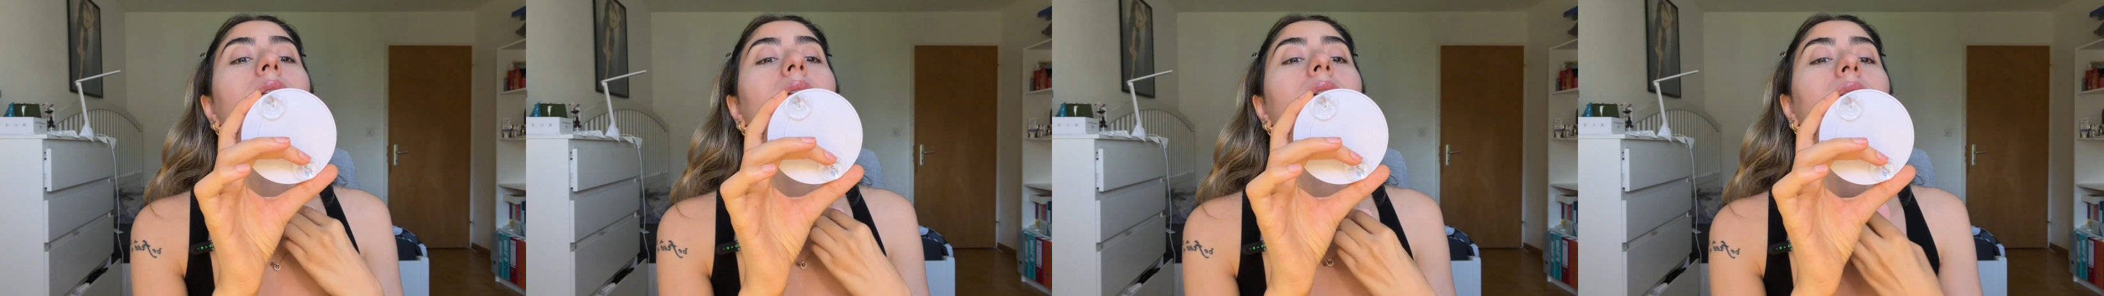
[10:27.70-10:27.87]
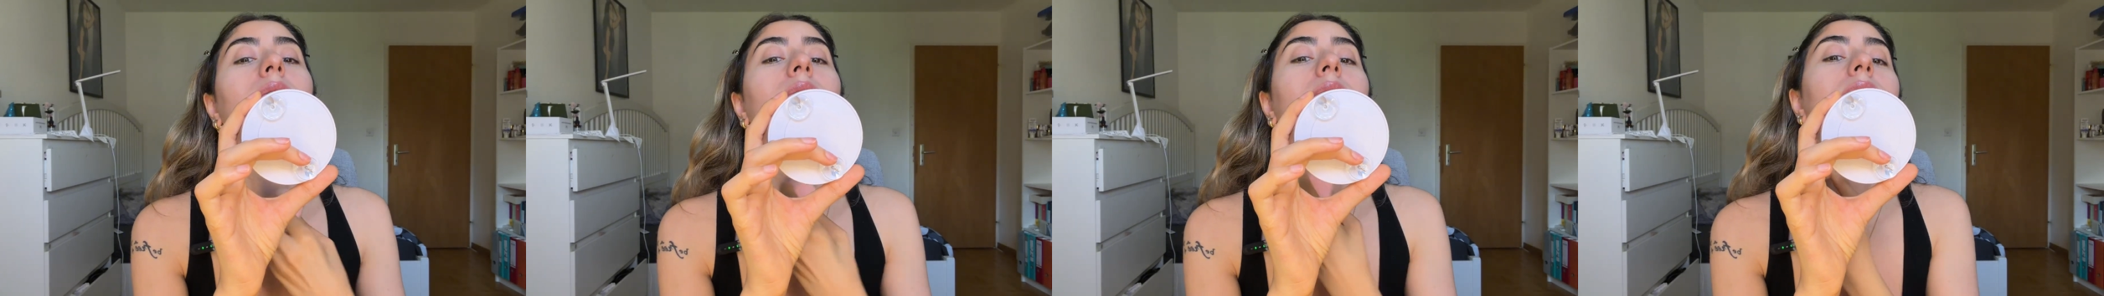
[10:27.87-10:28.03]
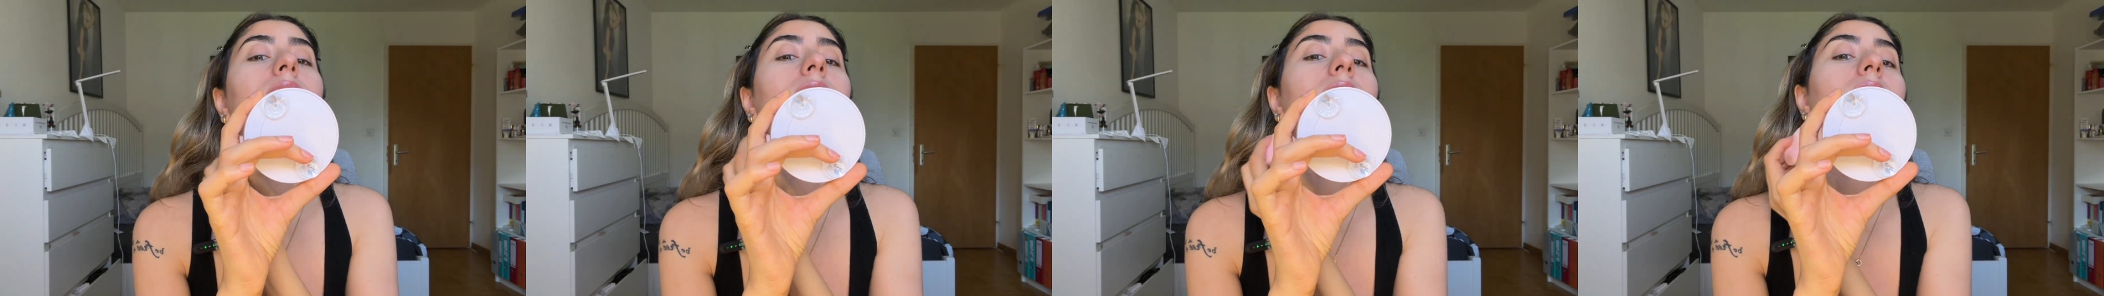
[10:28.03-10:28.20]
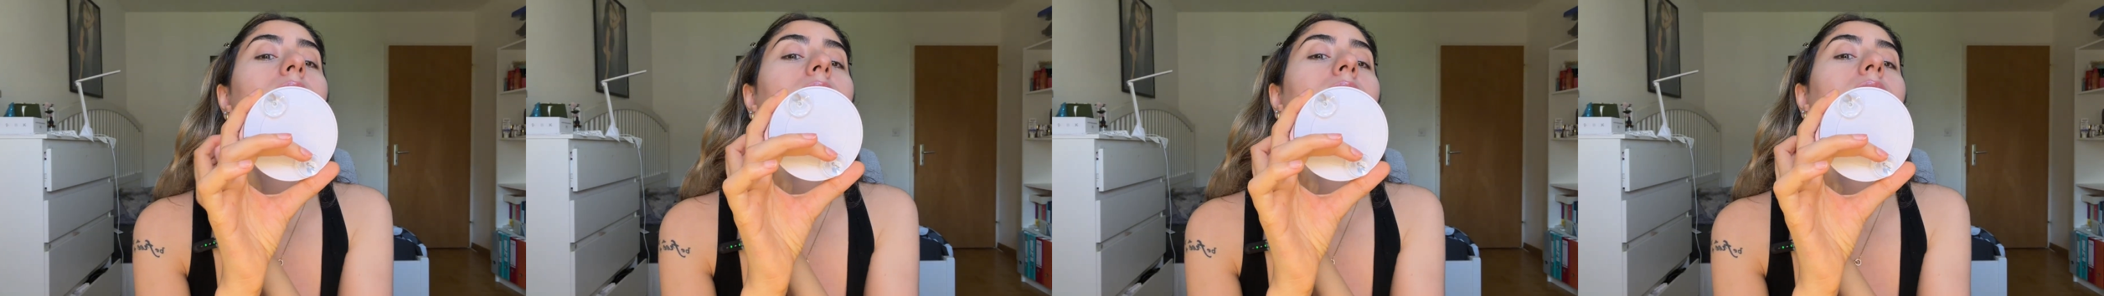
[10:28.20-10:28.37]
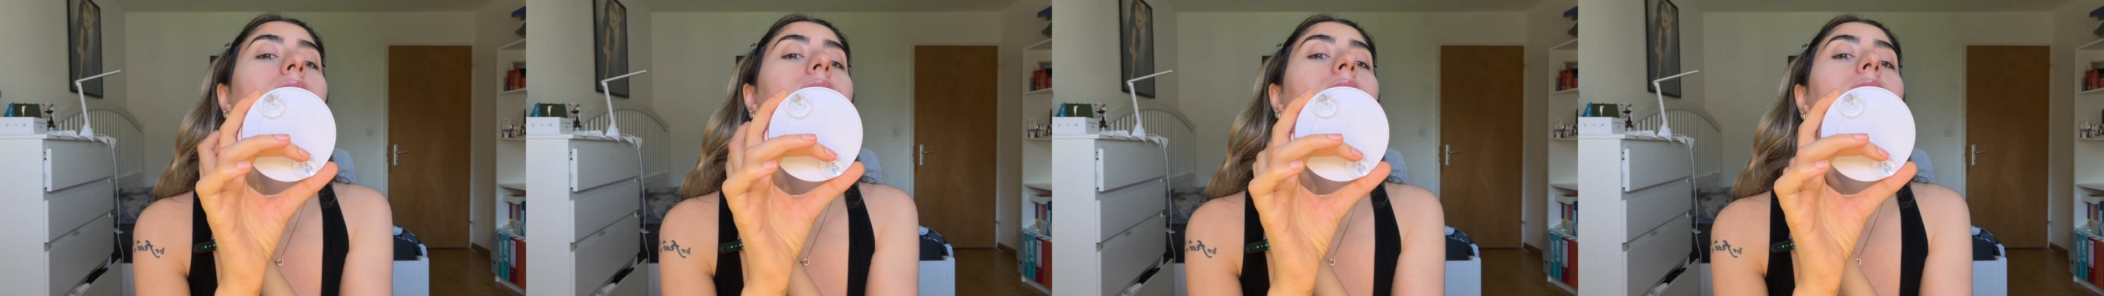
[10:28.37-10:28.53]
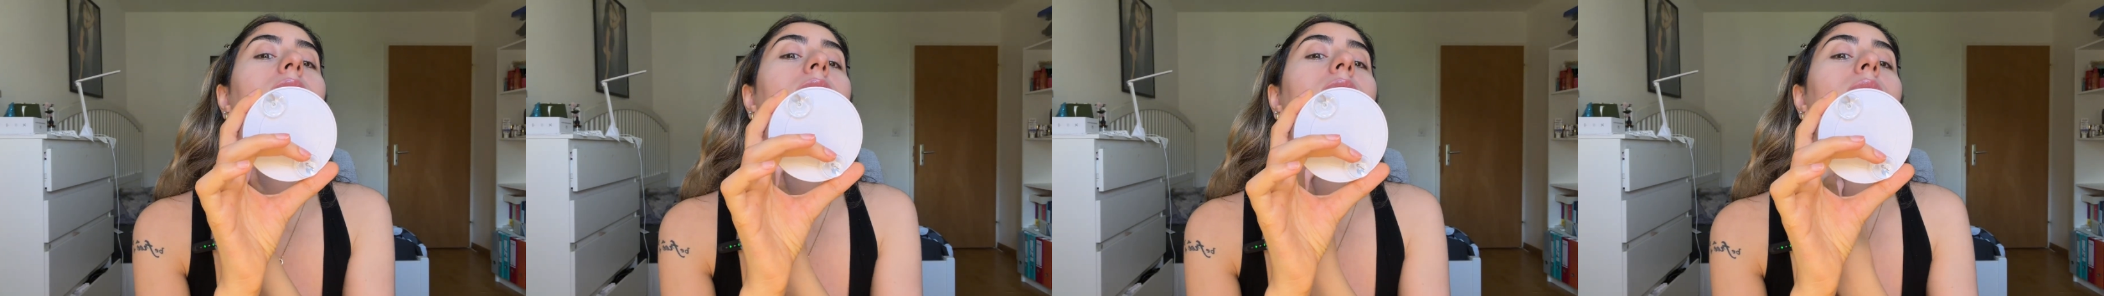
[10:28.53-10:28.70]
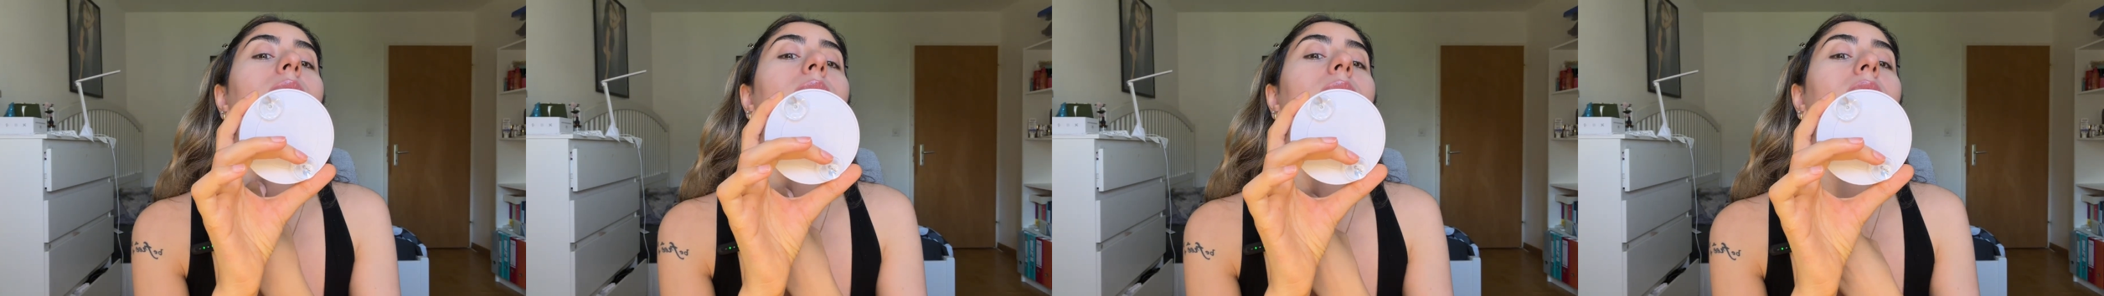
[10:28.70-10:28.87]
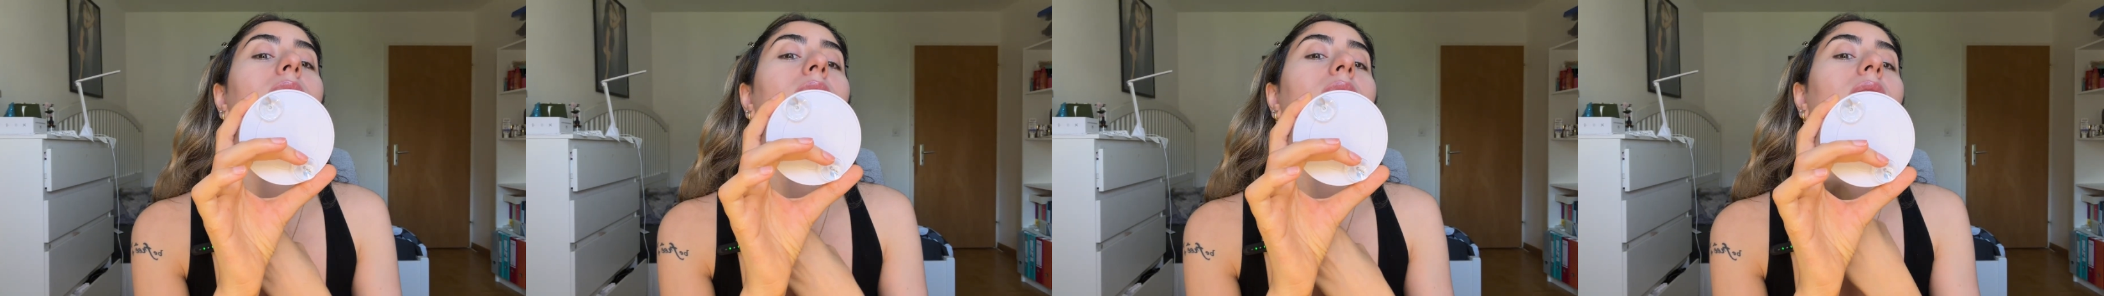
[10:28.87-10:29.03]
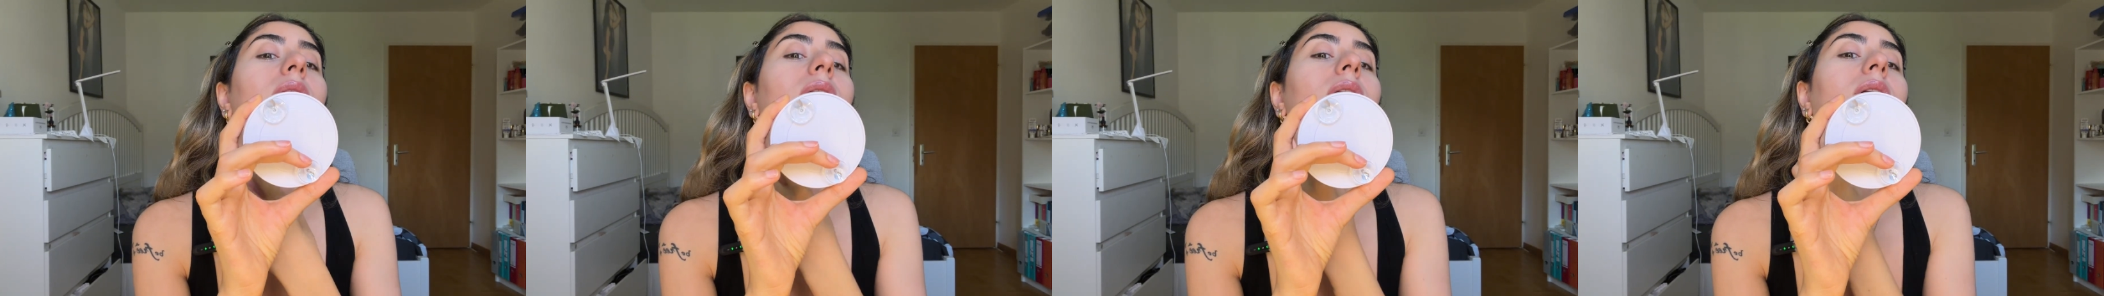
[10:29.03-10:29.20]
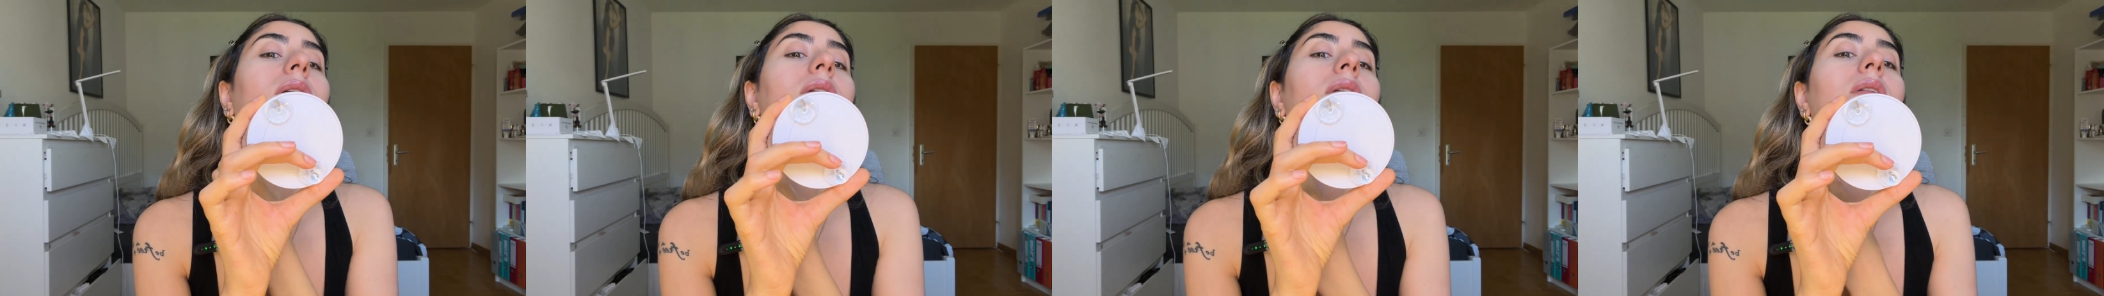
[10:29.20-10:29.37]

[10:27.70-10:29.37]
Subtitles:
I also contour my